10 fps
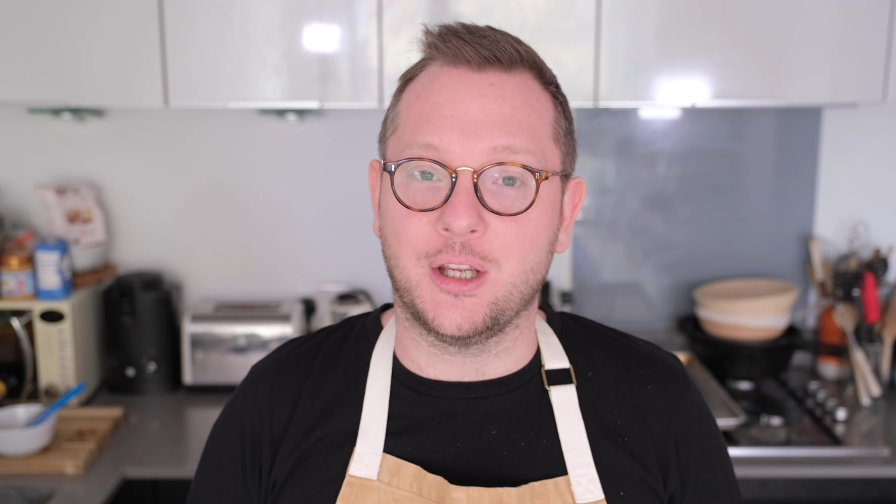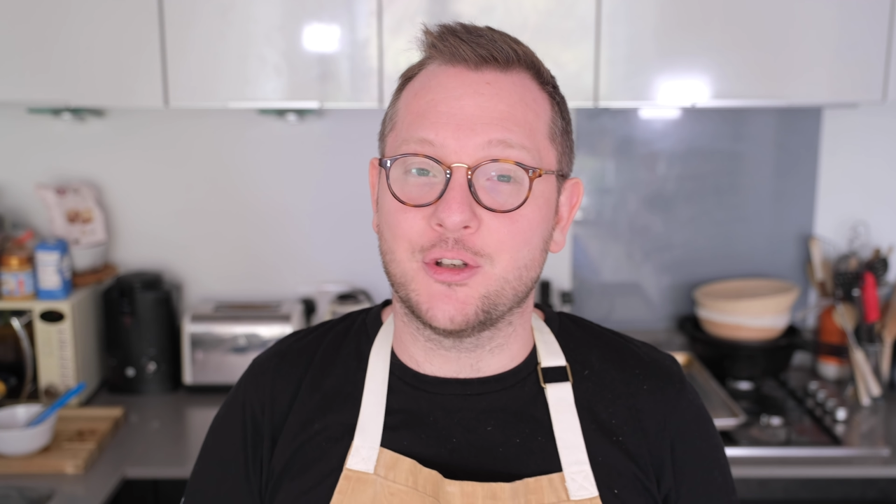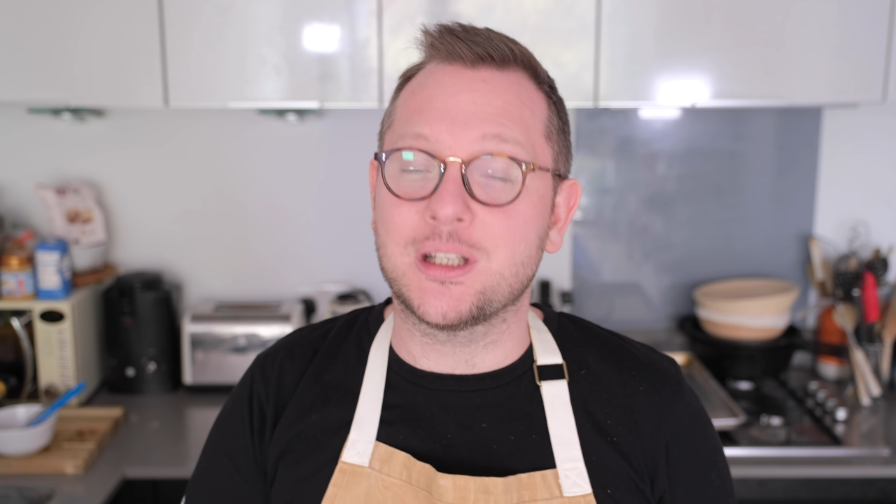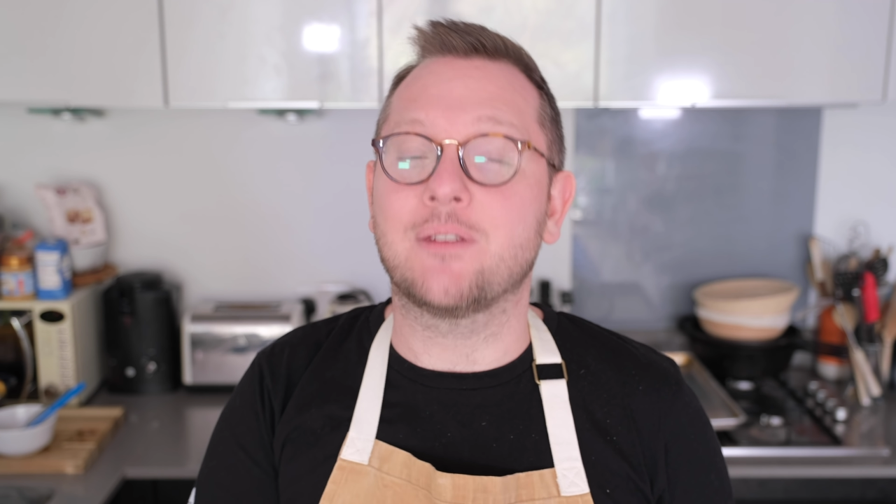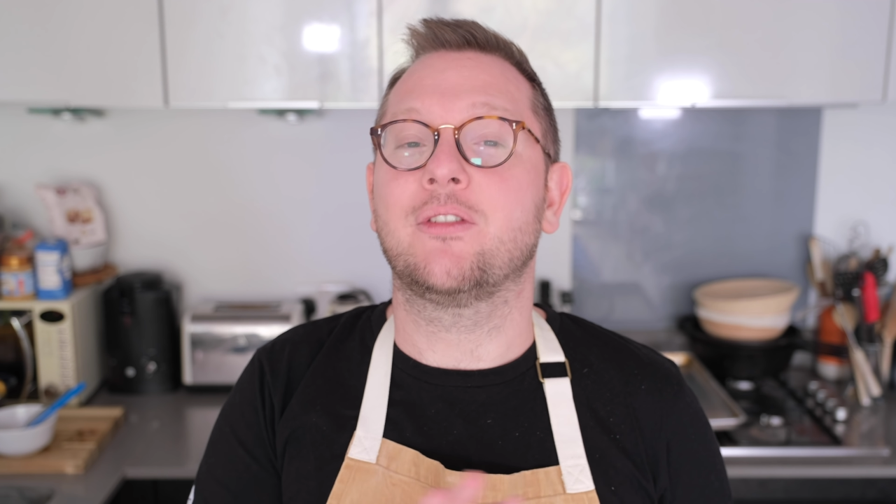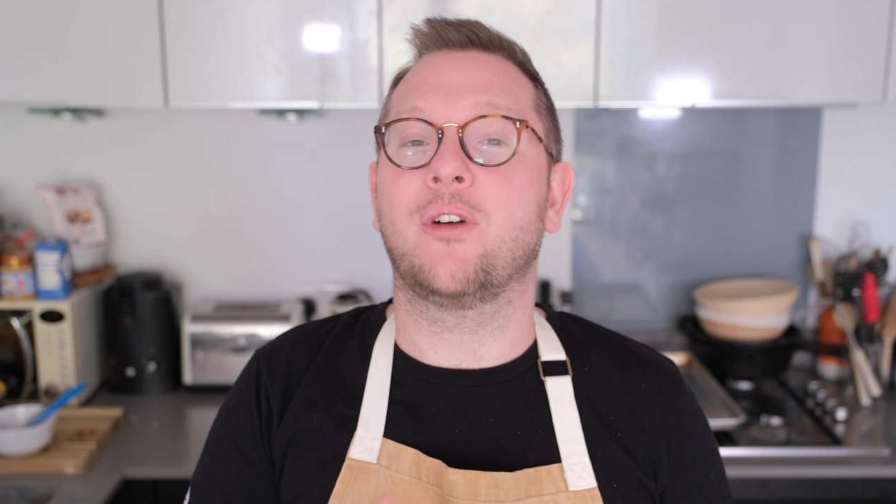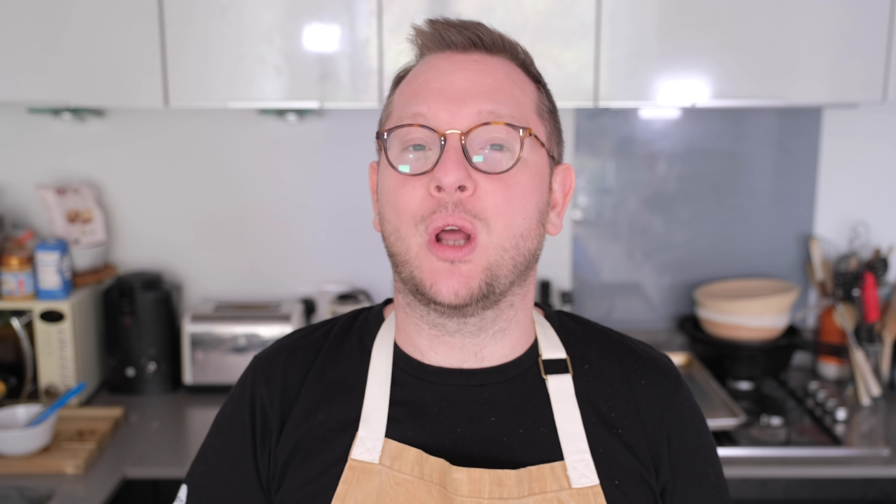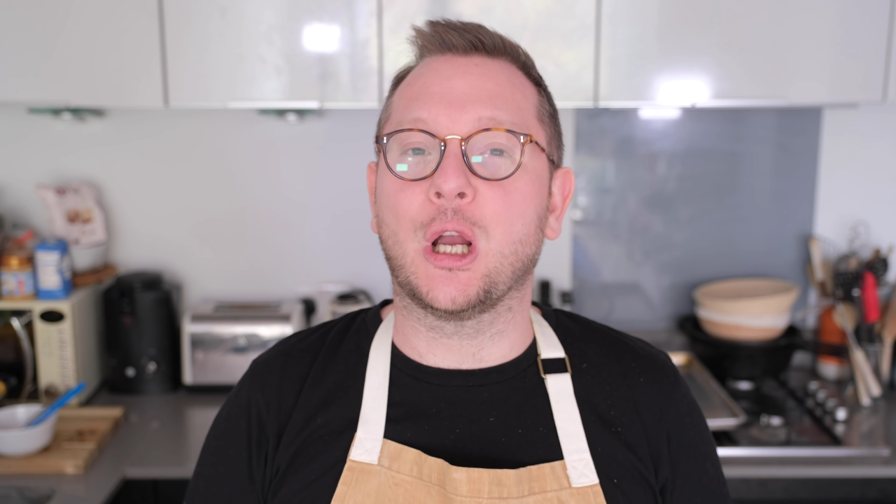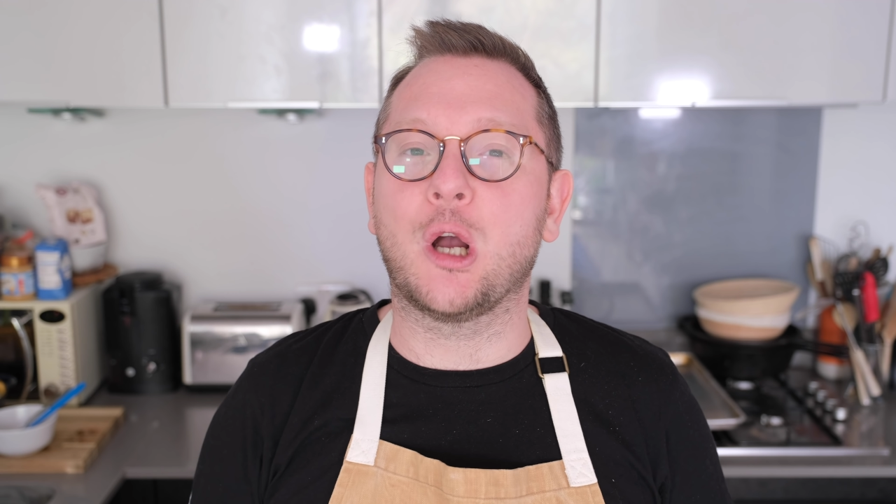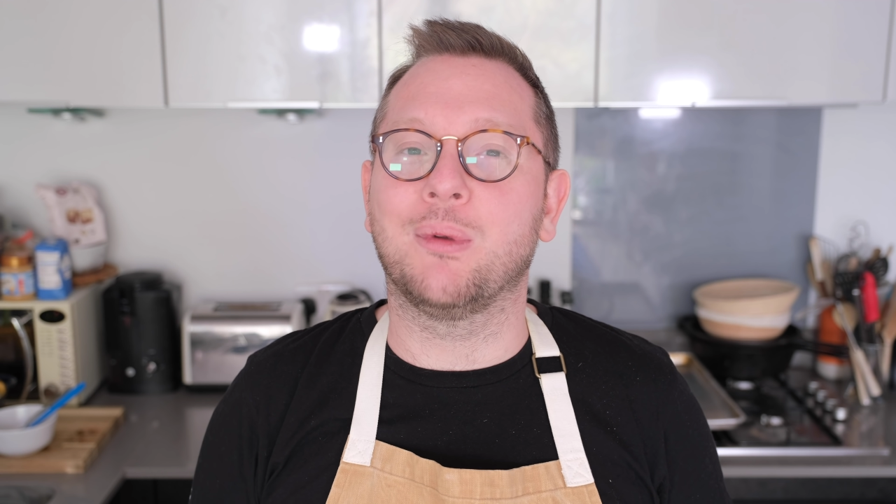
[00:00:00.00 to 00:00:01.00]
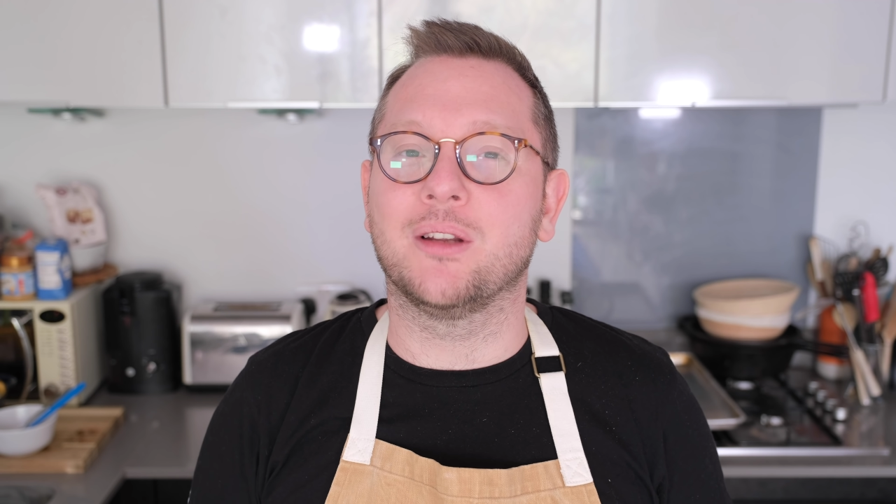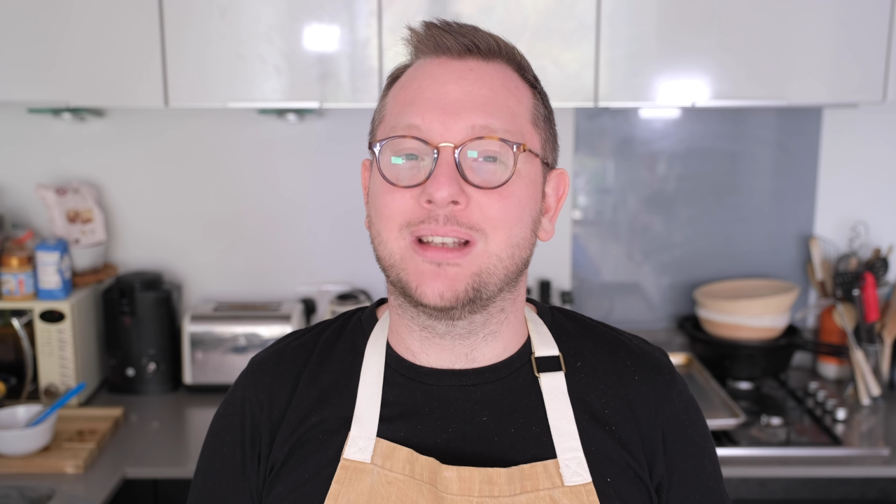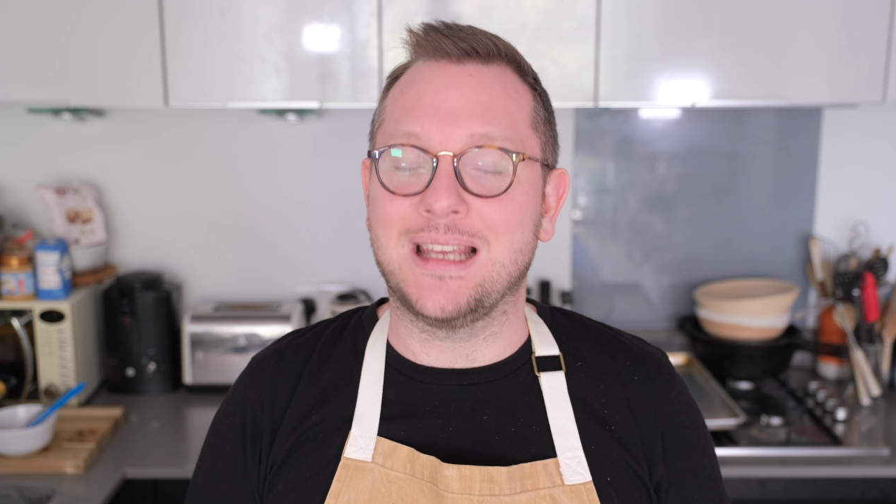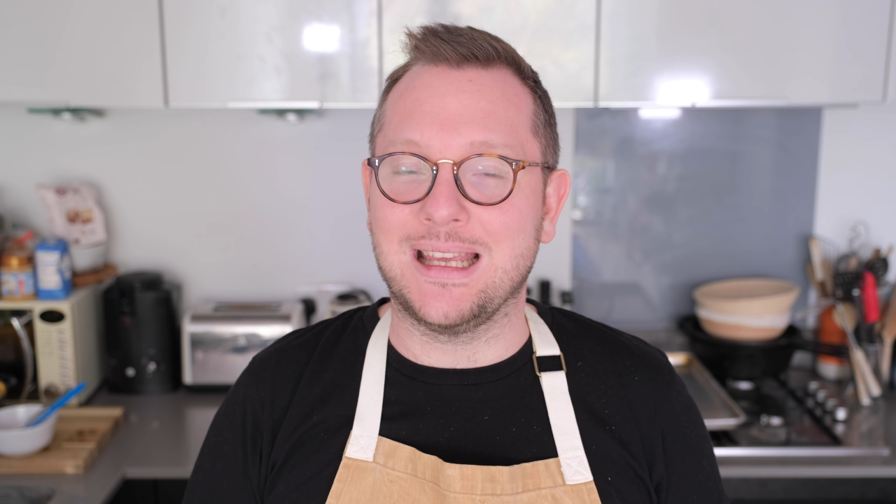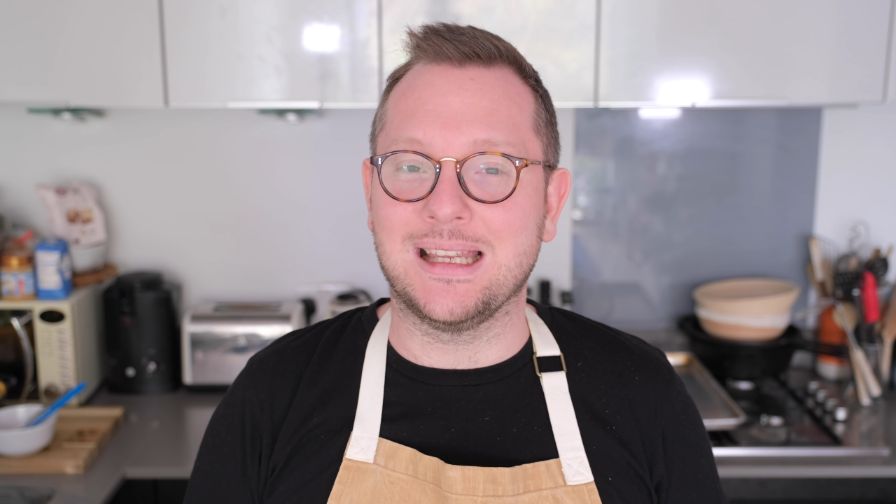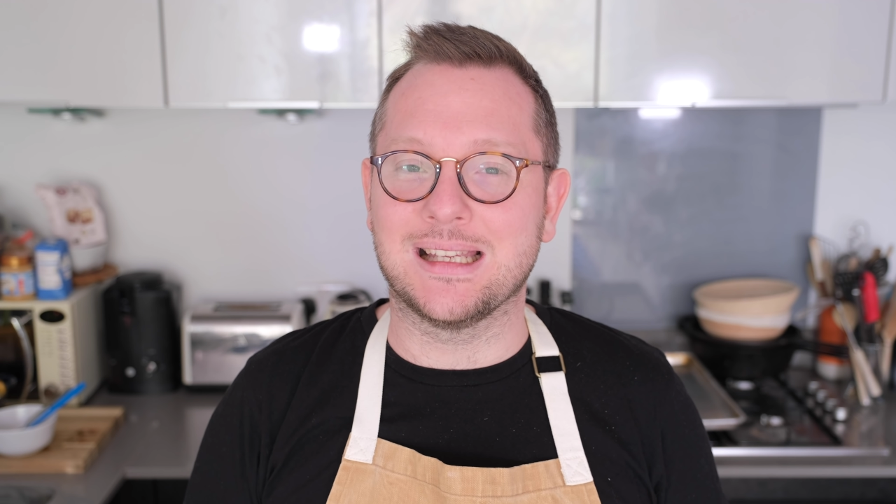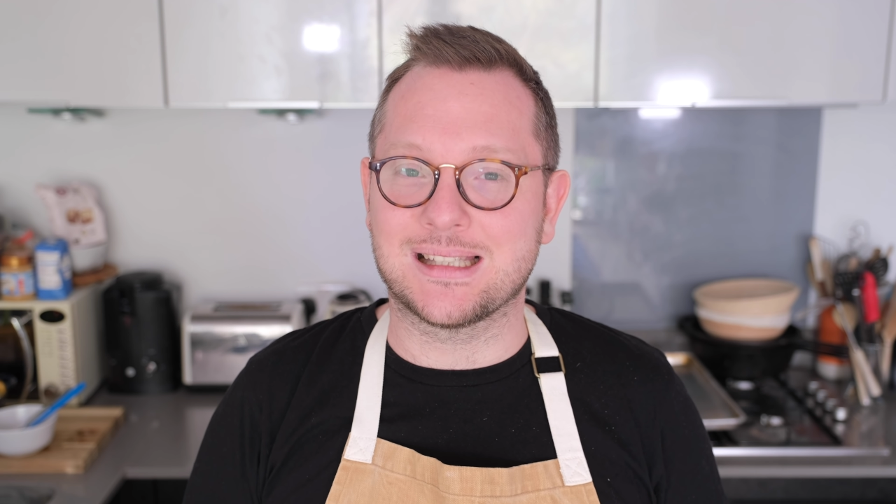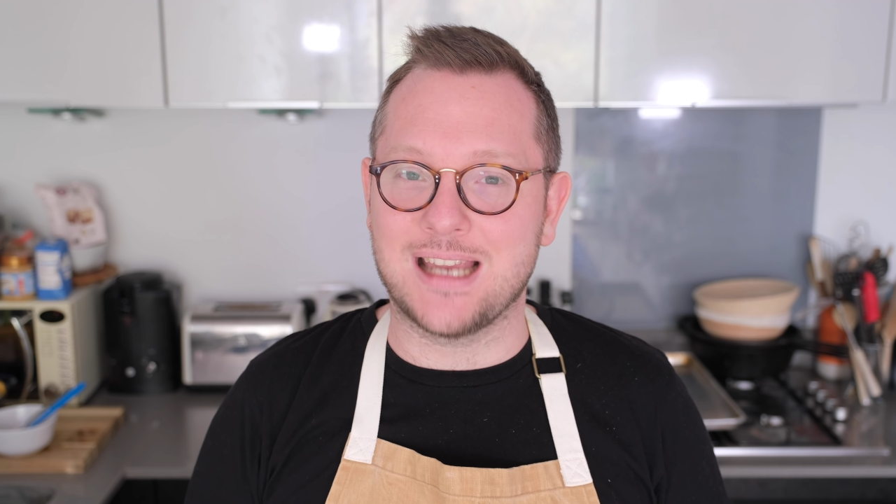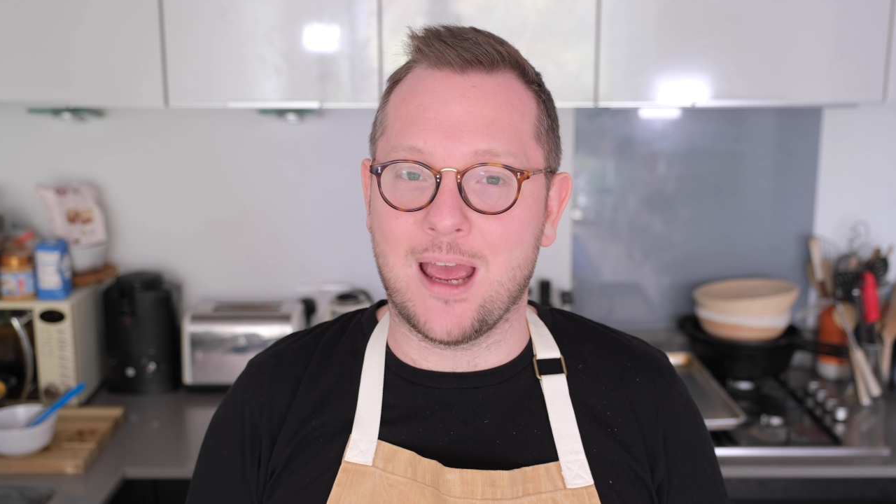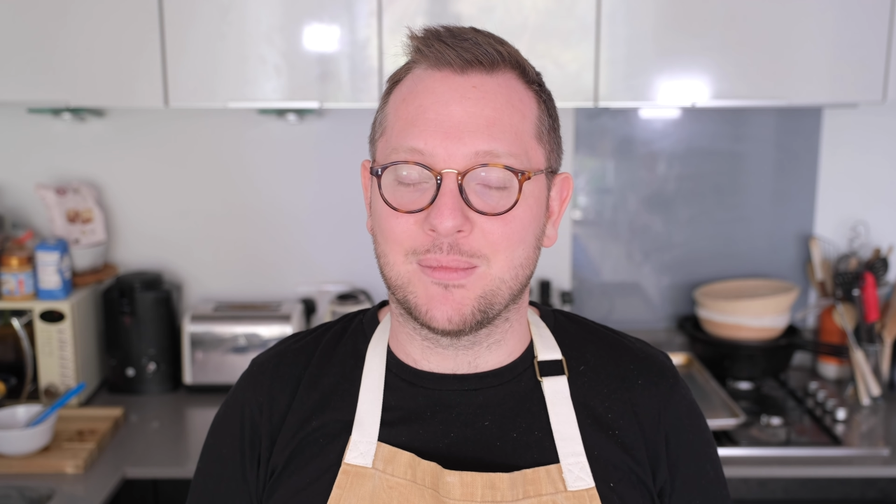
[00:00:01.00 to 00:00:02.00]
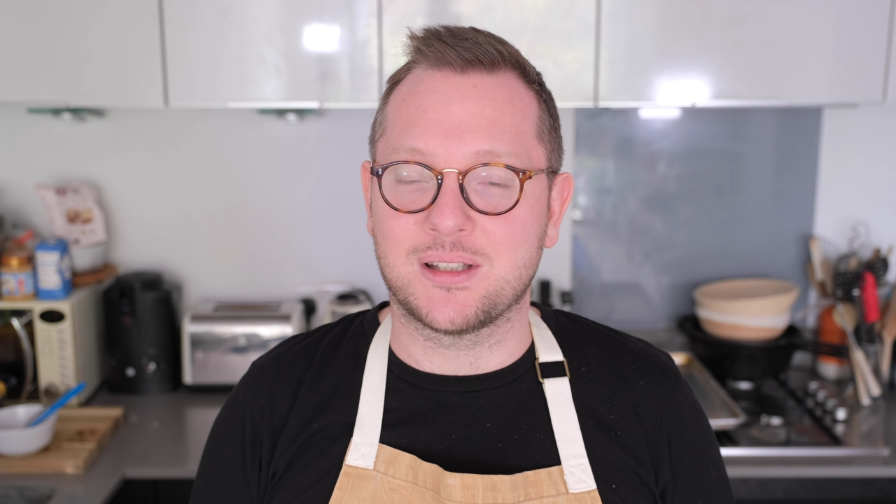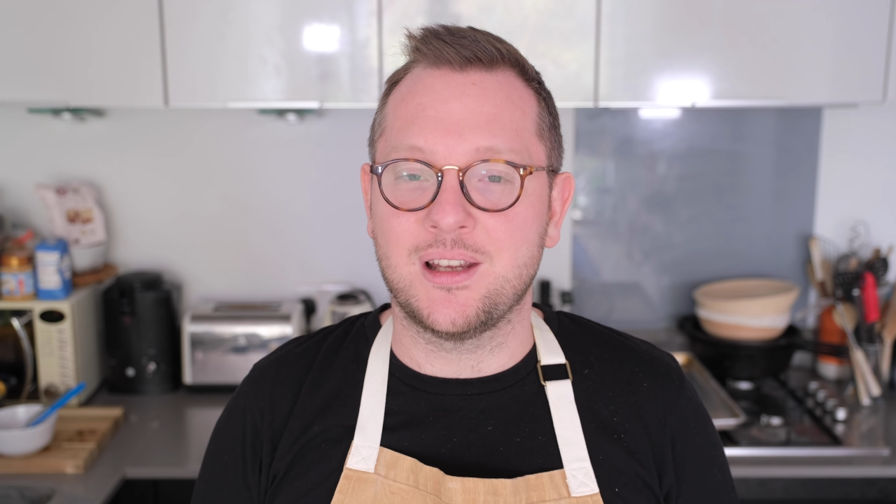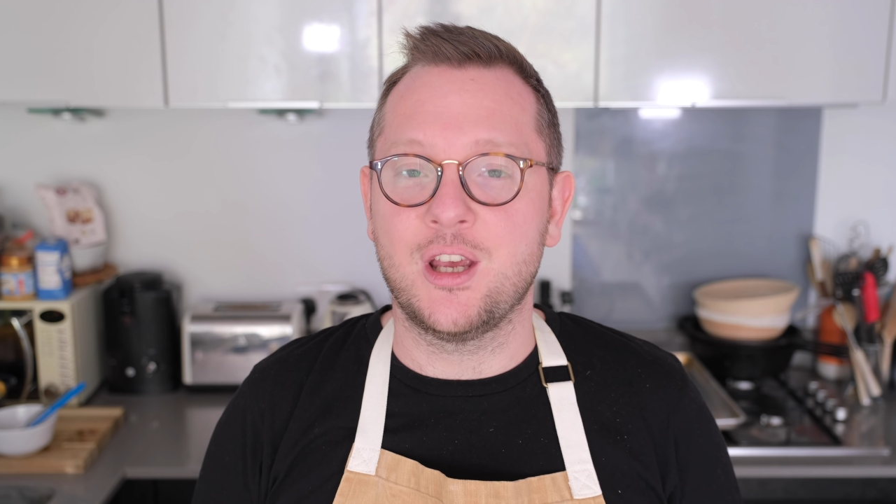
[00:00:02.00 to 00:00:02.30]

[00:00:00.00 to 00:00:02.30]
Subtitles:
You just have to follow a couple of key steps.